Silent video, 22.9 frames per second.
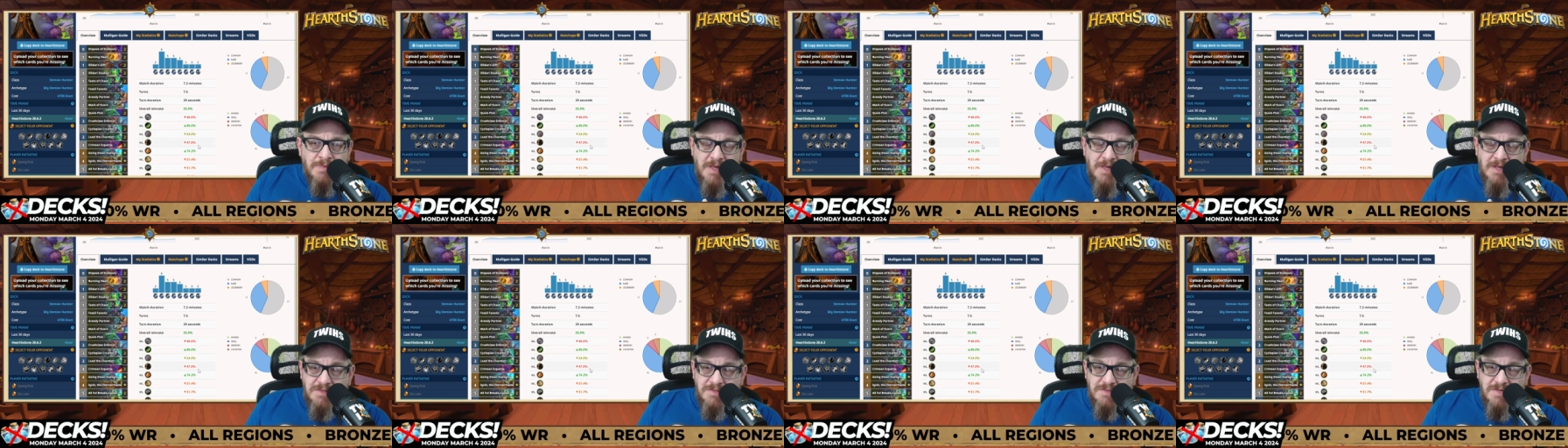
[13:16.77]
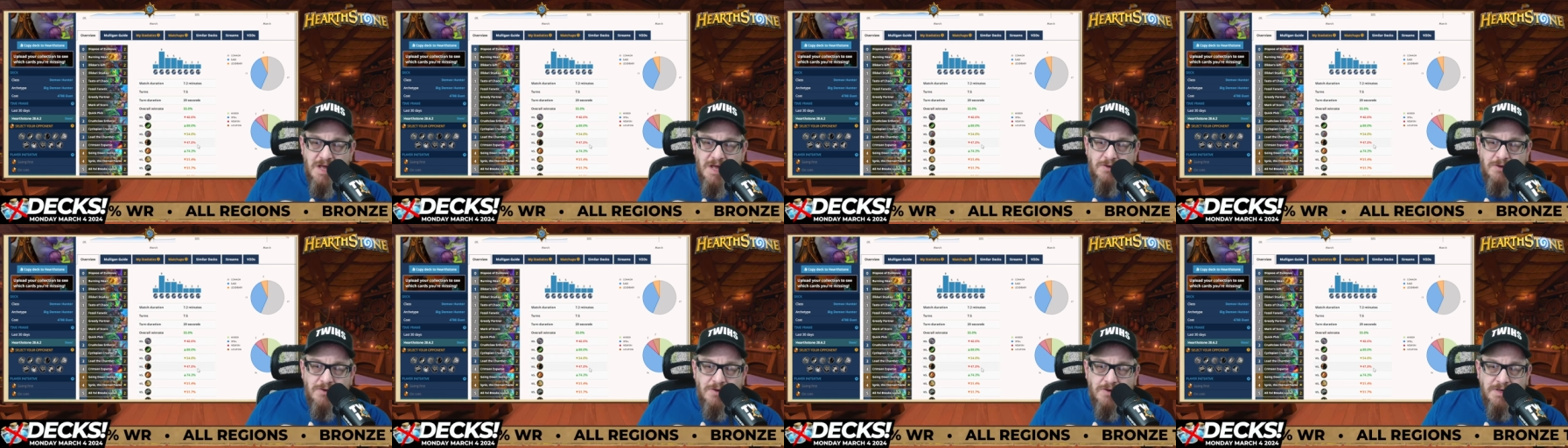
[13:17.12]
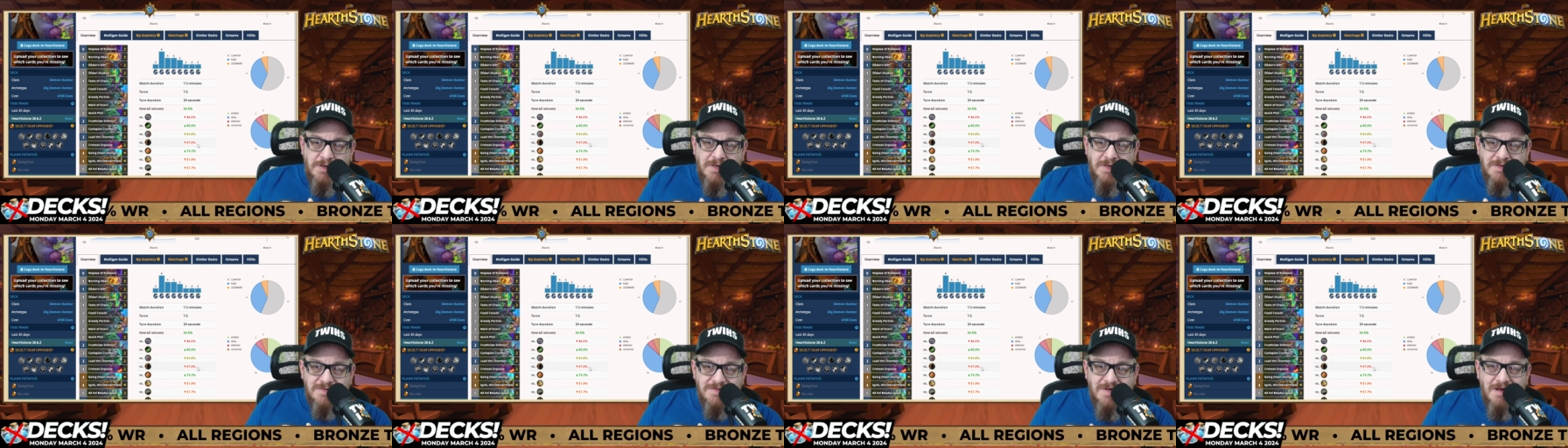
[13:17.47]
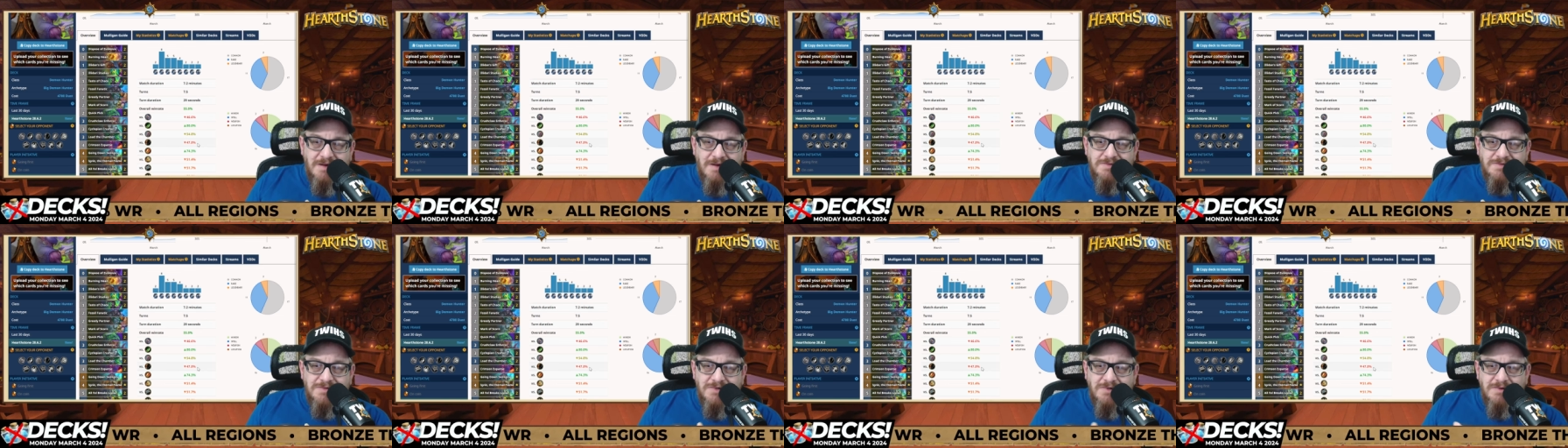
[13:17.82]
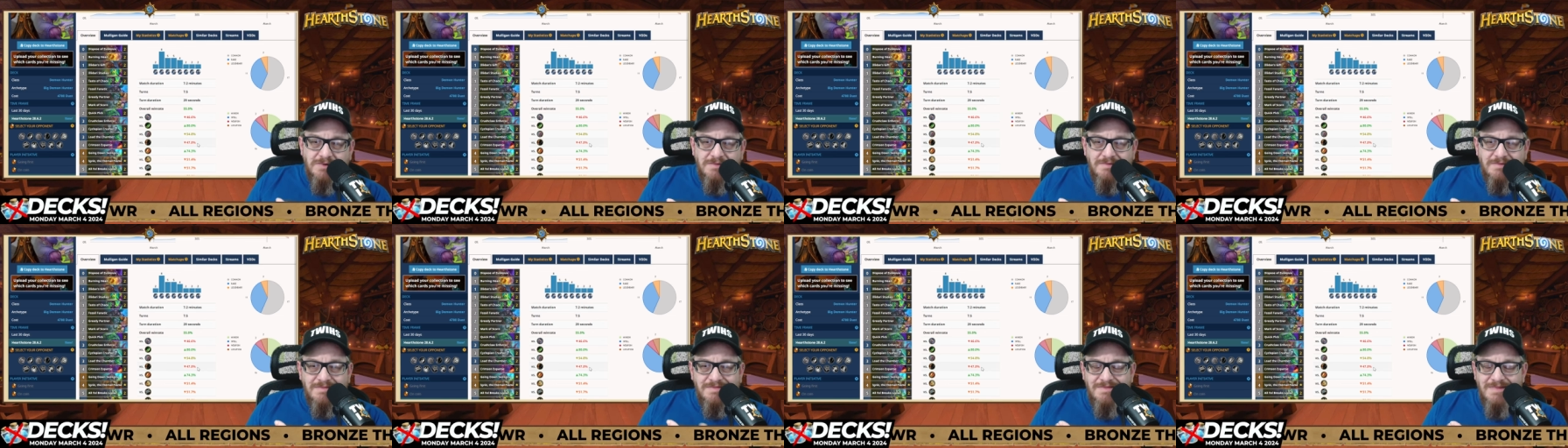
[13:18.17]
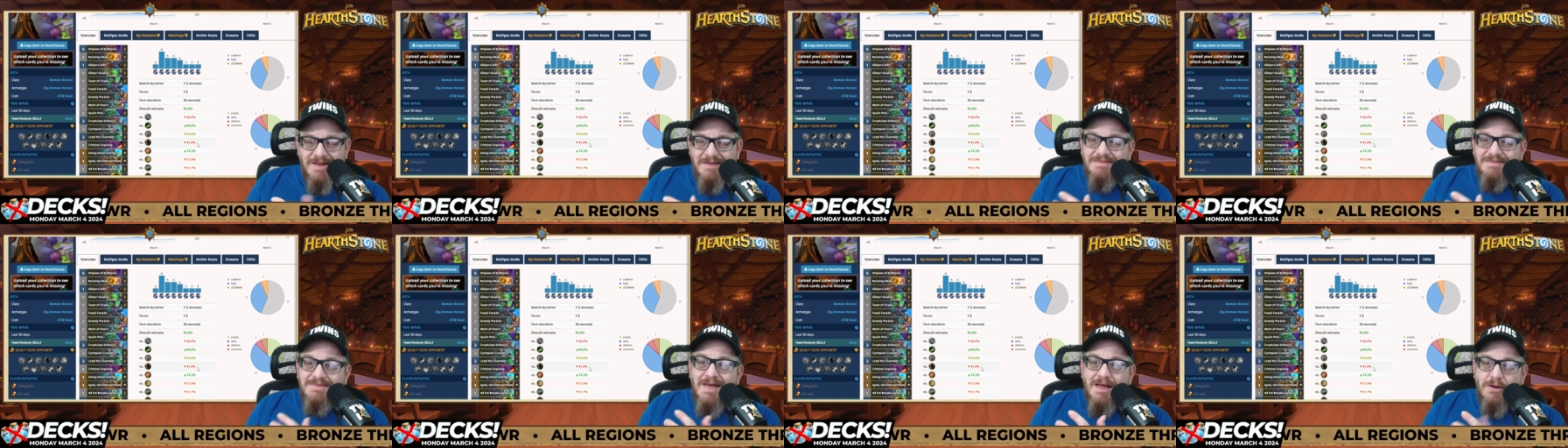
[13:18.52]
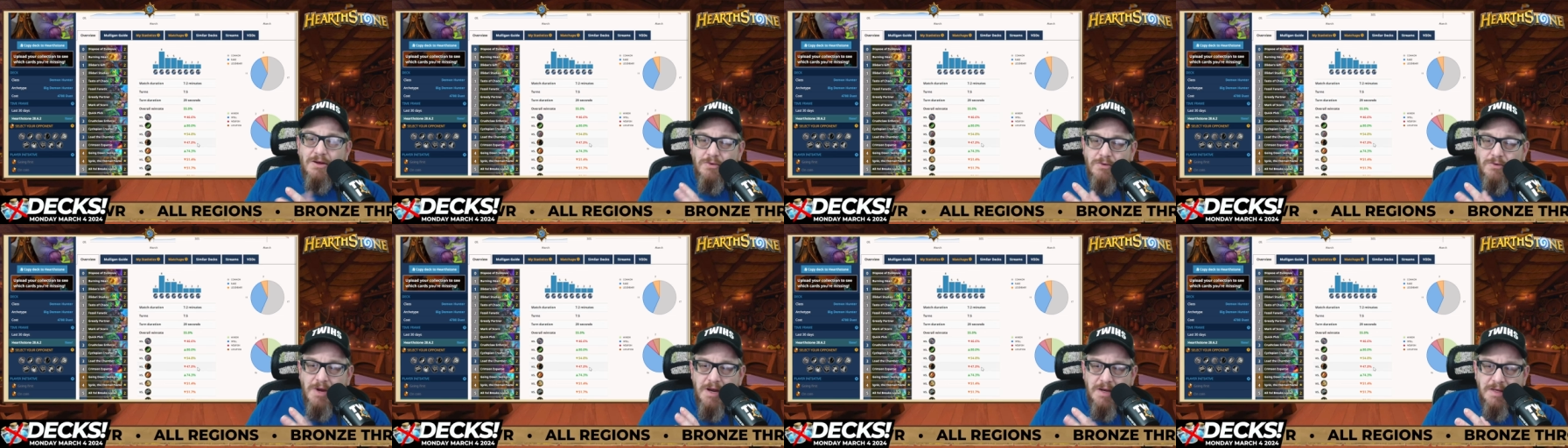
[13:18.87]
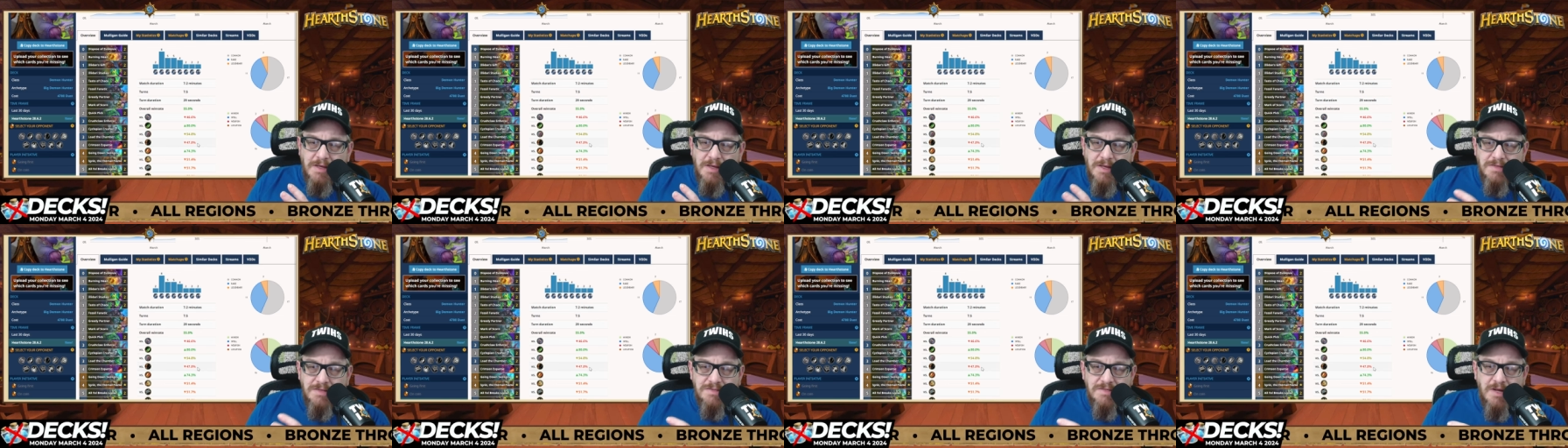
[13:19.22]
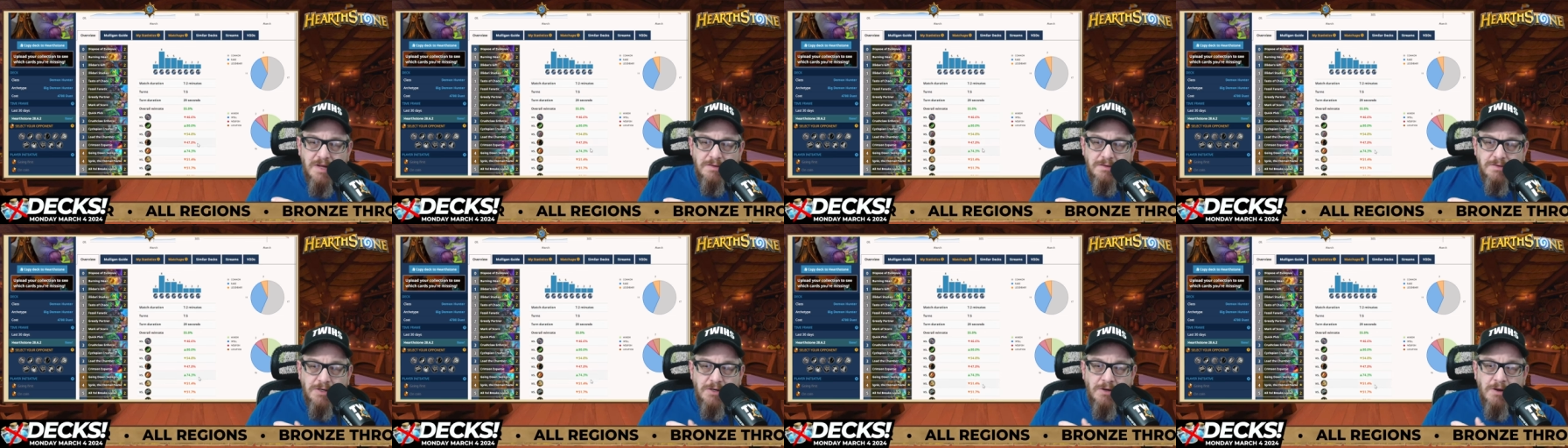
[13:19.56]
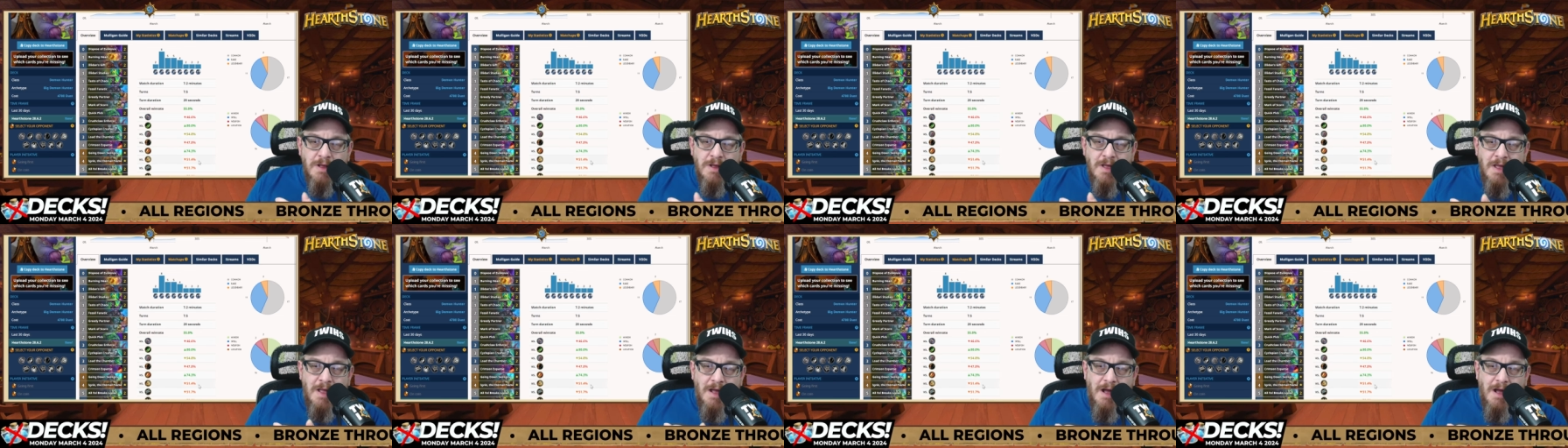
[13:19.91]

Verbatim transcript: It's not good against Hunter, not that great against Hunter.